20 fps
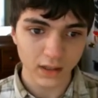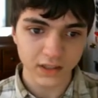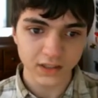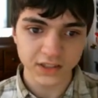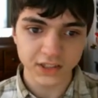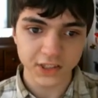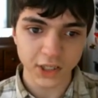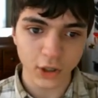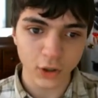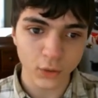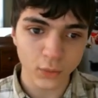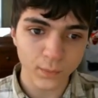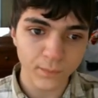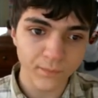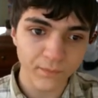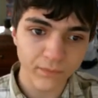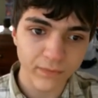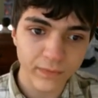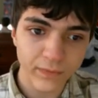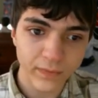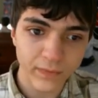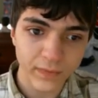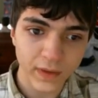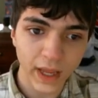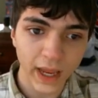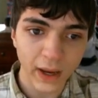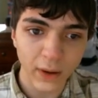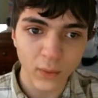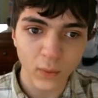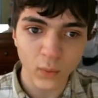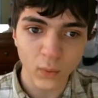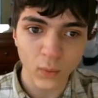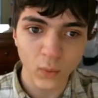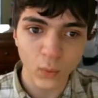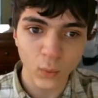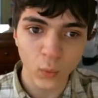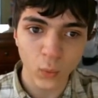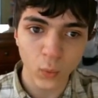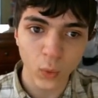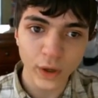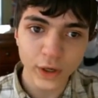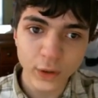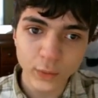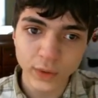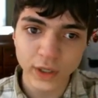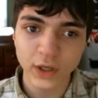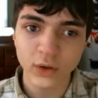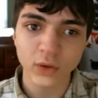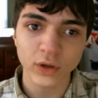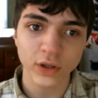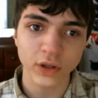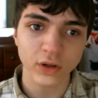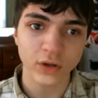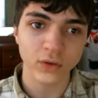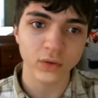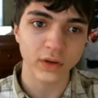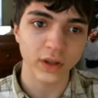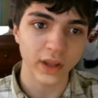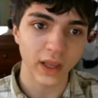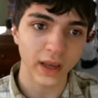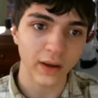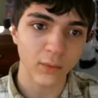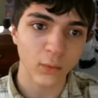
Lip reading: So, what are we going to do today?